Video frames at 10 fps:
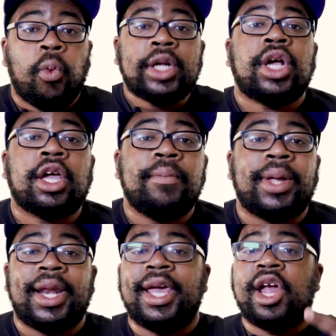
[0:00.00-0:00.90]
We're talking
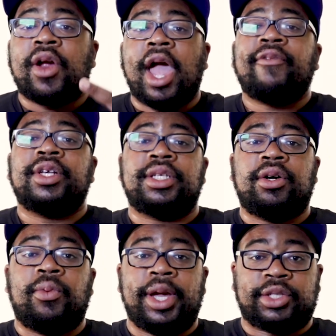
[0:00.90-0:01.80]
blading here every
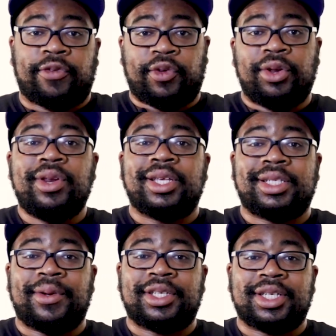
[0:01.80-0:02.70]
single week, so if you're new to this
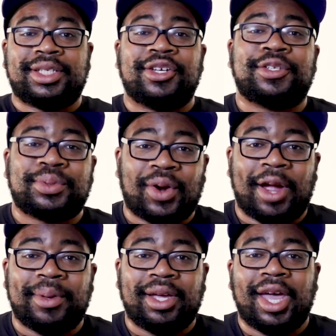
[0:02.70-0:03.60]
series, consider
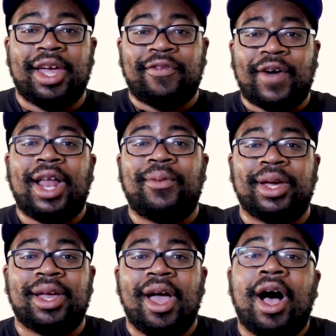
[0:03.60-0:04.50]
subscribing and
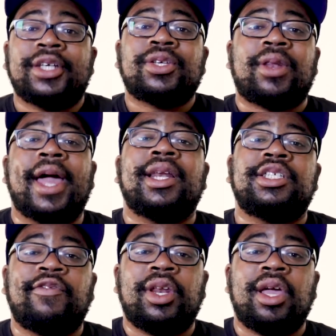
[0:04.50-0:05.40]
following. Also, like
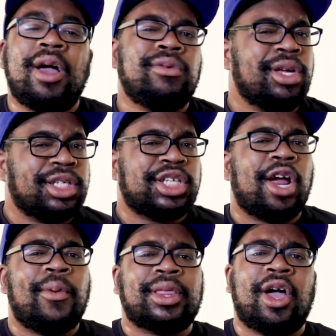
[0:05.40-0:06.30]
this video and share
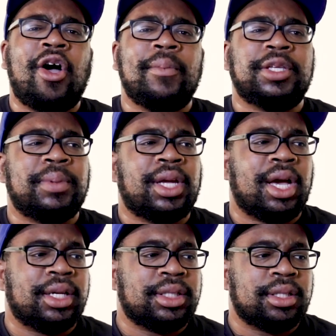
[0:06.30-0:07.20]
it with the homies
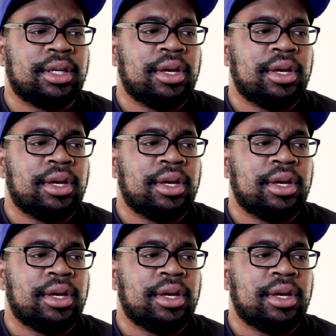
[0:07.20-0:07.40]
because